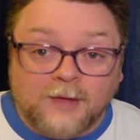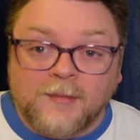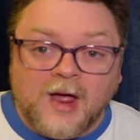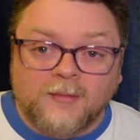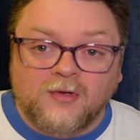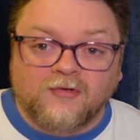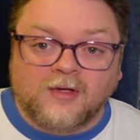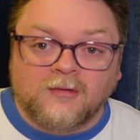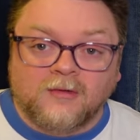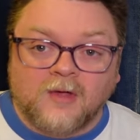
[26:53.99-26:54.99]
get my
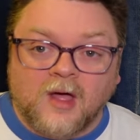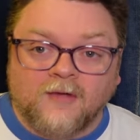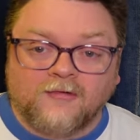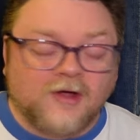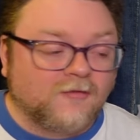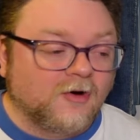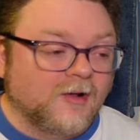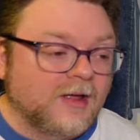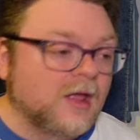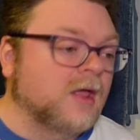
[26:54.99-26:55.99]
music and stuff
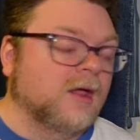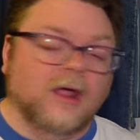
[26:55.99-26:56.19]
early,